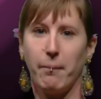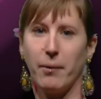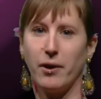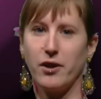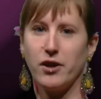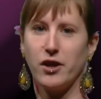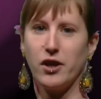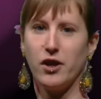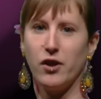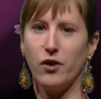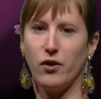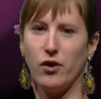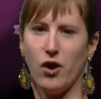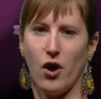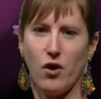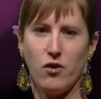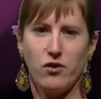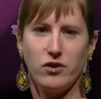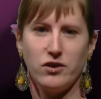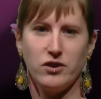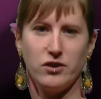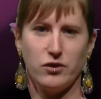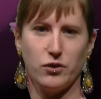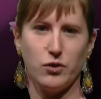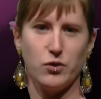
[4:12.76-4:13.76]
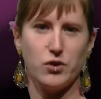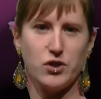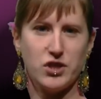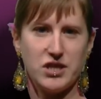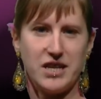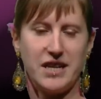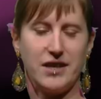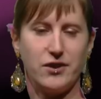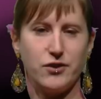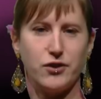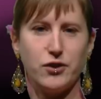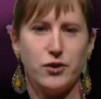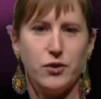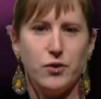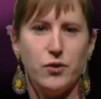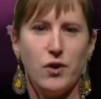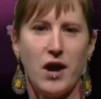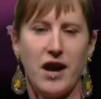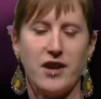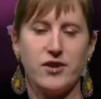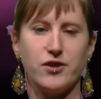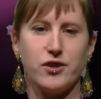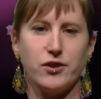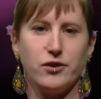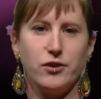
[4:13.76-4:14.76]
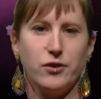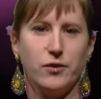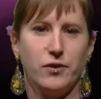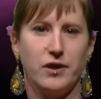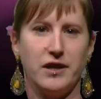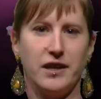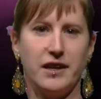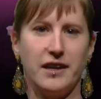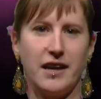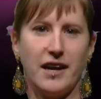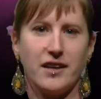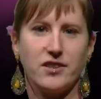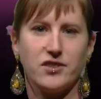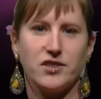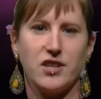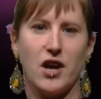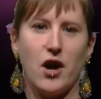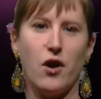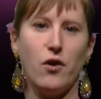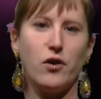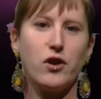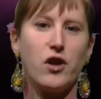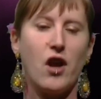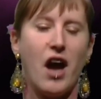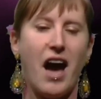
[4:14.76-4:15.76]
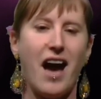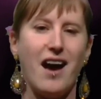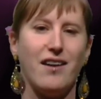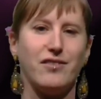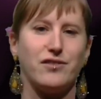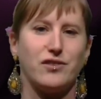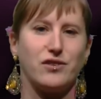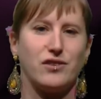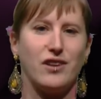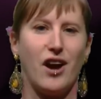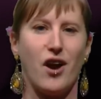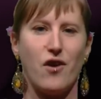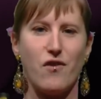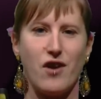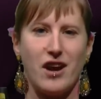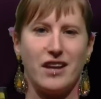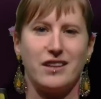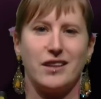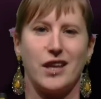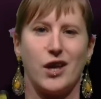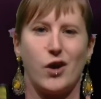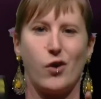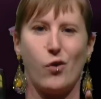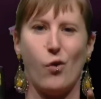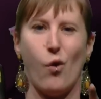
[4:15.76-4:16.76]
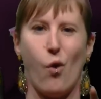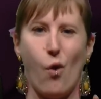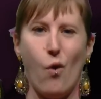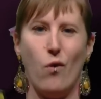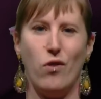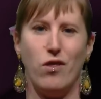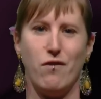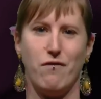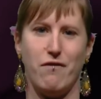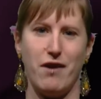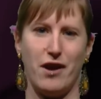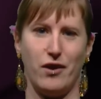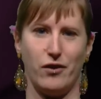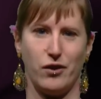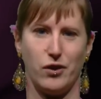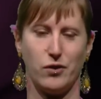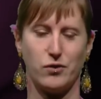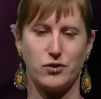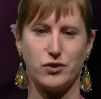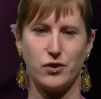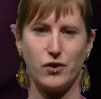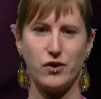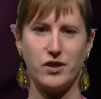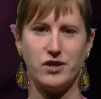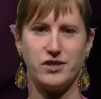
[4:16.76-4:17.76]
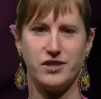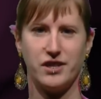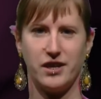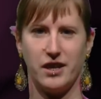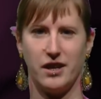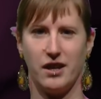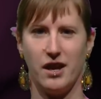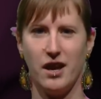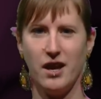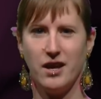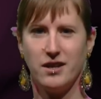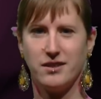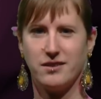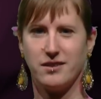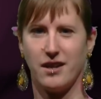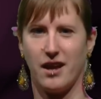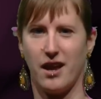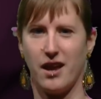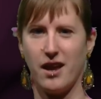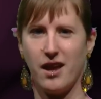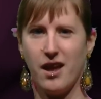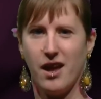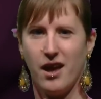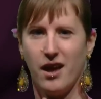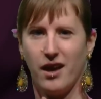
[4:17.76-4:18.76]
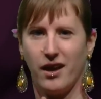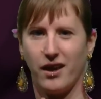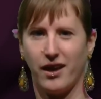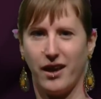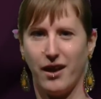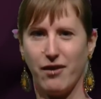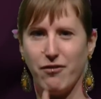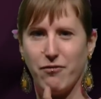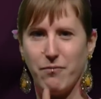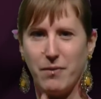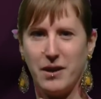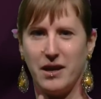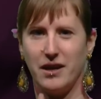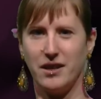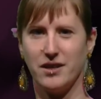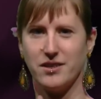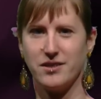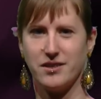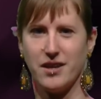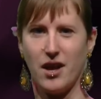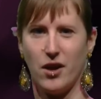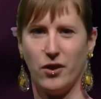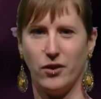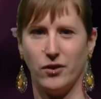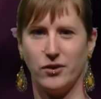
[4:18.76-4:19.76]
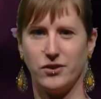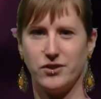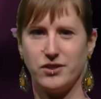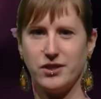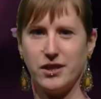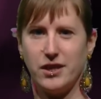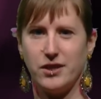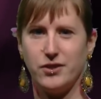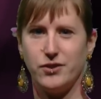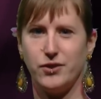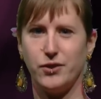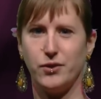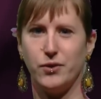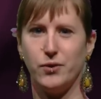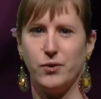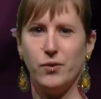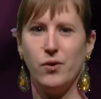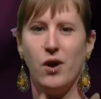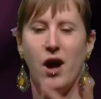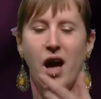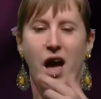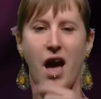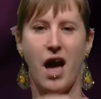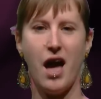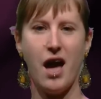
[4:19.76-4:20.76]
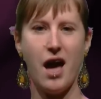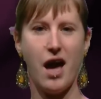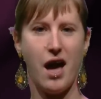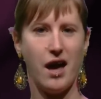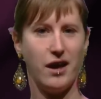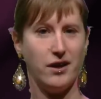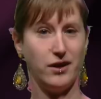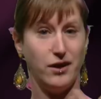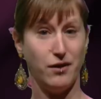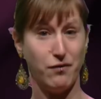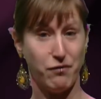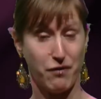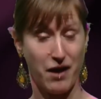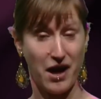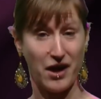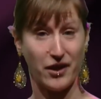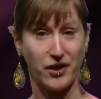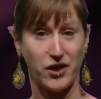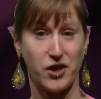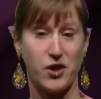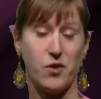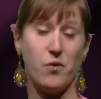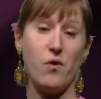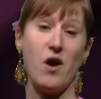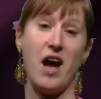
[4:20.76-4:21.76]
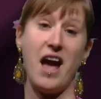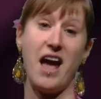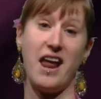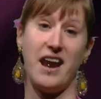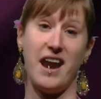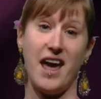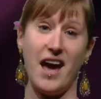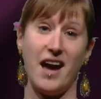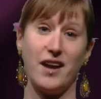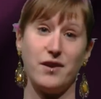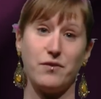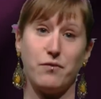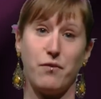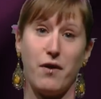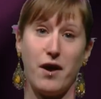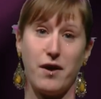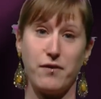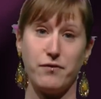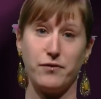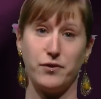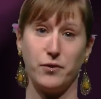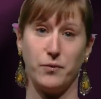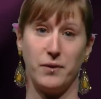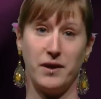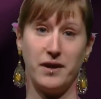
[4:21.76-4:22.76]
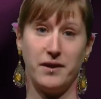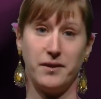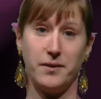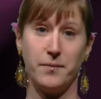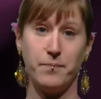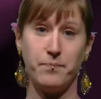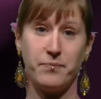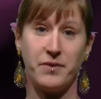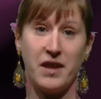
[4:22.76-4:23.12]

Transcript: but you don't do C2 as you do it in Excel. You have to directly call the value. So you say, give me the cell on C2, the value, and add 5 to it.